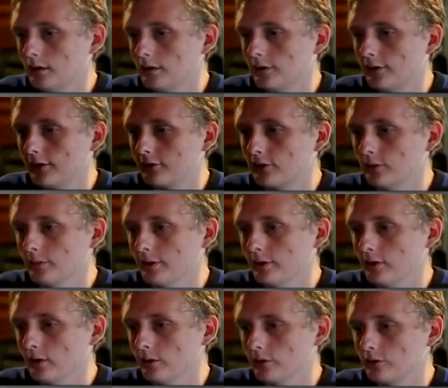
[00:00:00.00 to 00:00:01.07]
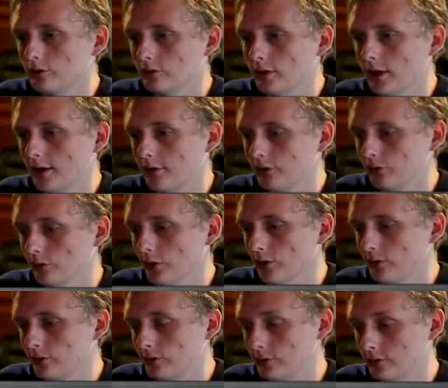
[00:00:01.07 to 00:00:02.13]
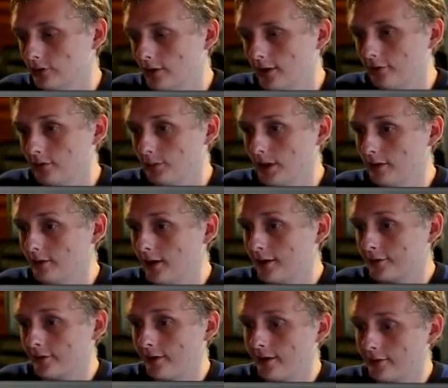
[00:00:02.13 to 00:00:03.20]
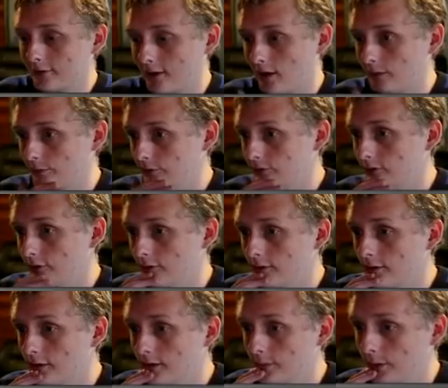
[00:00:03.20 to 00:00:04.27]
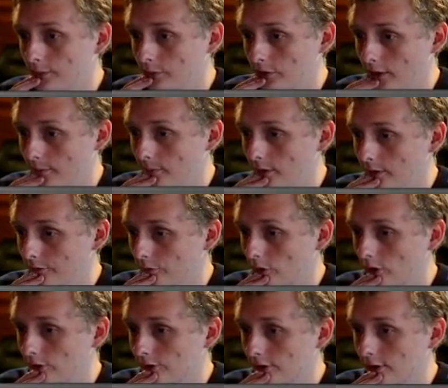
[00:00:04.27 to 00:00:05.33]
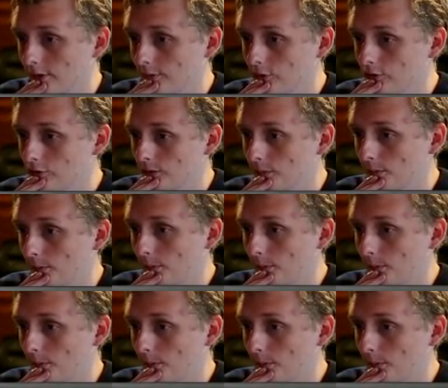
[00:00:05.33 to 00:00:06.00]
Because that's going to be the lowest unit on his row, so he's going to have to make lots and lots of copies to keep up with that Biting Frost damage.